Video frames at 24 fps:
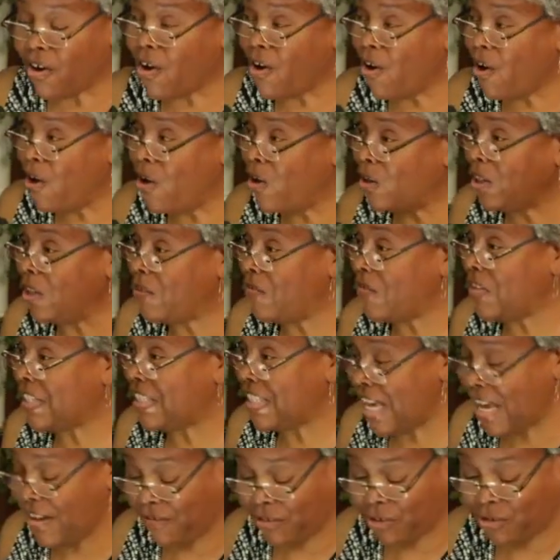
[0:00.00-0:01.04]
All of us
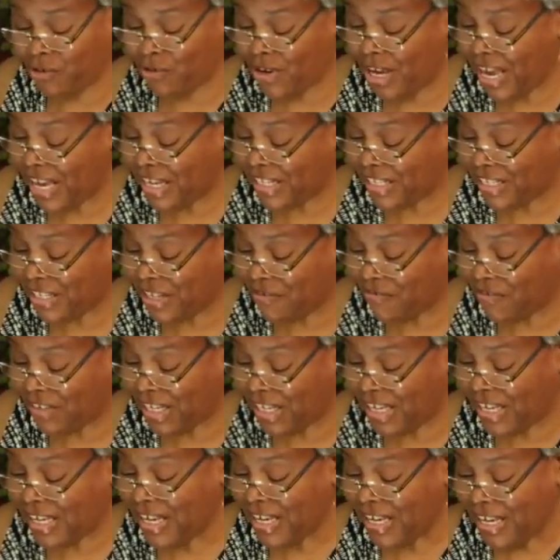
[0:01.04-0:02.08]
have
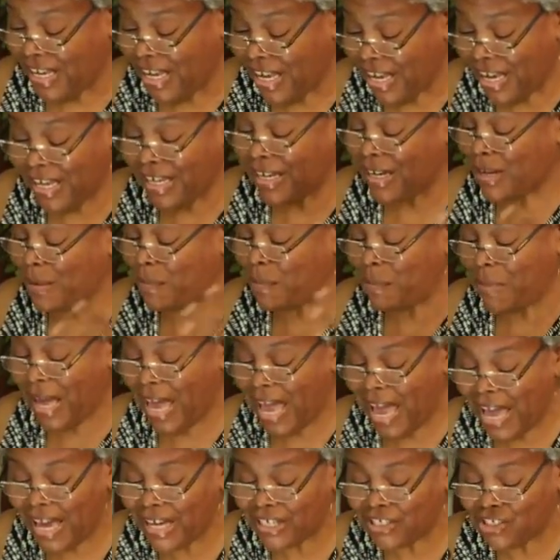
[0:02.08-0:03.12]
creativity and
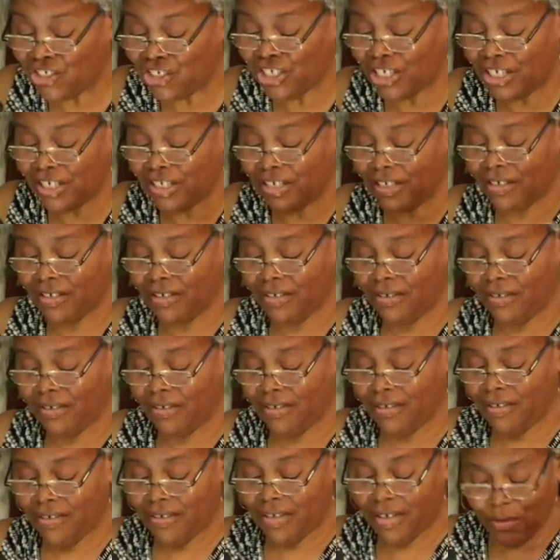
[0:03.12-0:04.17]
compassion,
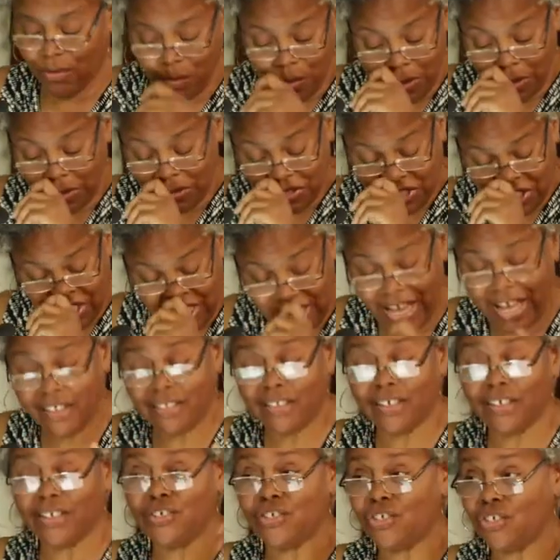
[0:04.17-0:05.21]
and we are
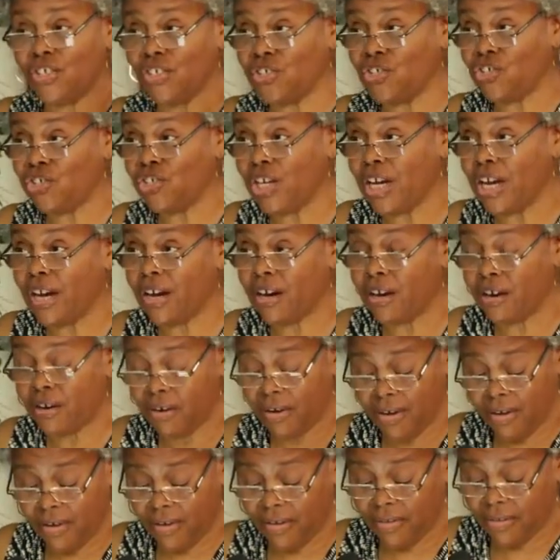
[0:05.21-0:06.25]
challenged to share
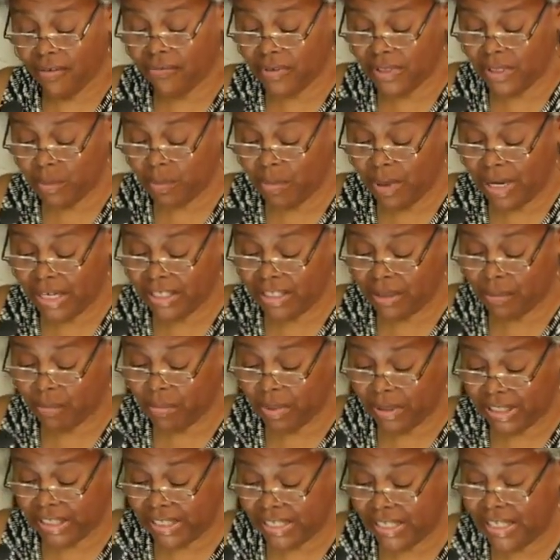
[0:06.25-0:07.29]
the
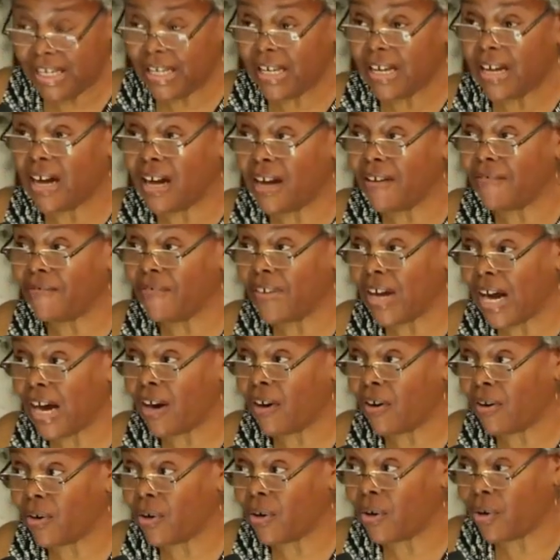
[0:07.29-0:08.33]
responsibility of
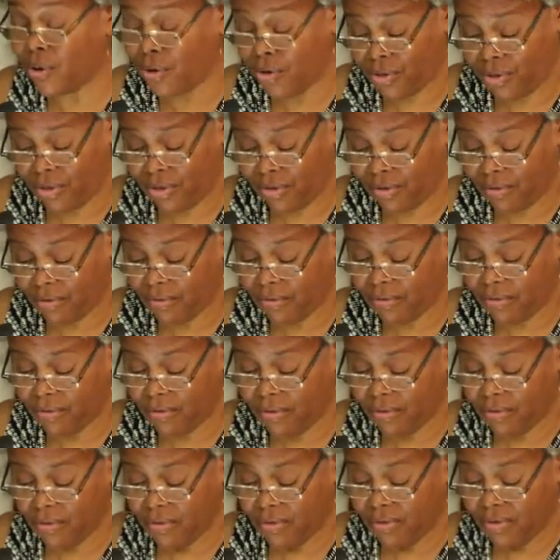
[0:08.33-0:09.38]
our earth.
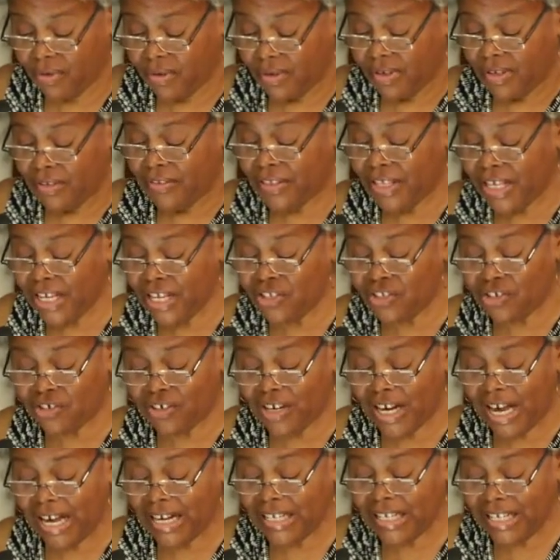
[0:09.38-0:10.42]
These are
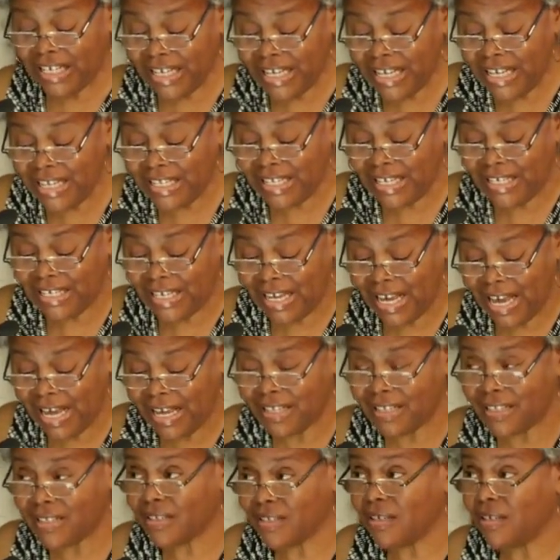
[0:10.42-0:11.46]
not easy
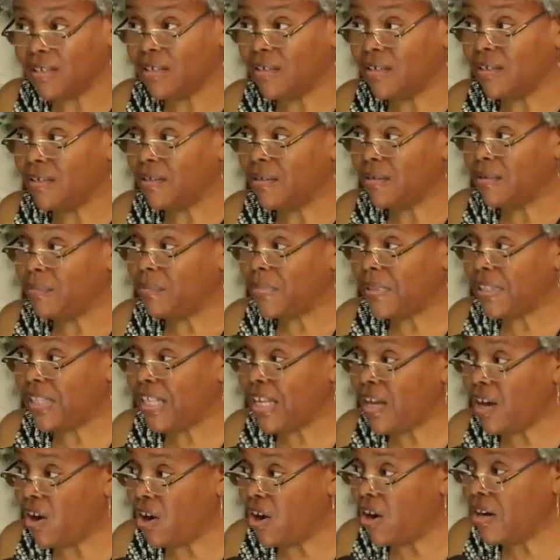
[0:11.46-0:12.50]
tasks, but
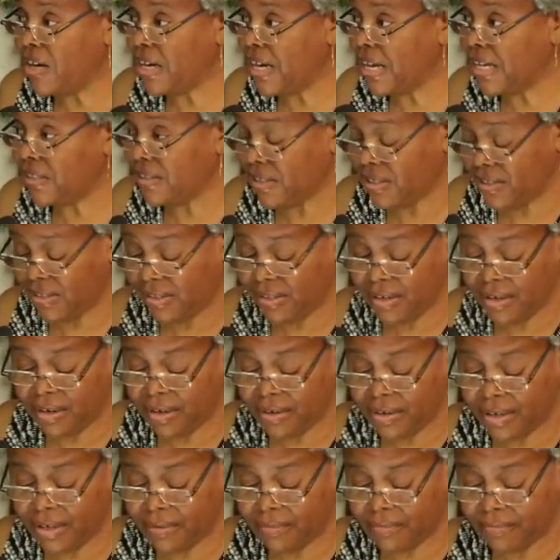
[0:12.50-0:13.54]
they are
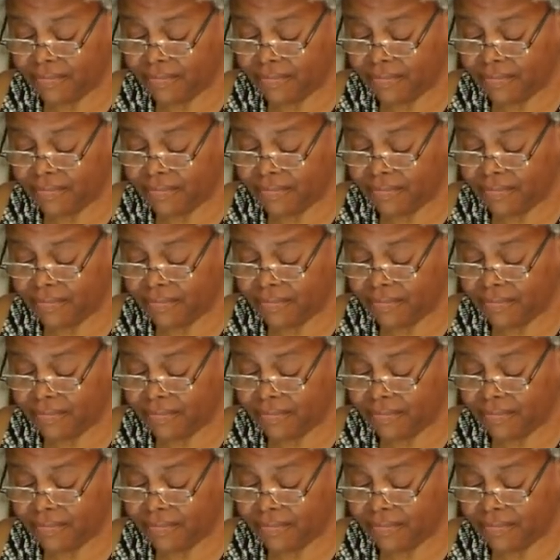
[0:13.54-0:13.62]
necessary.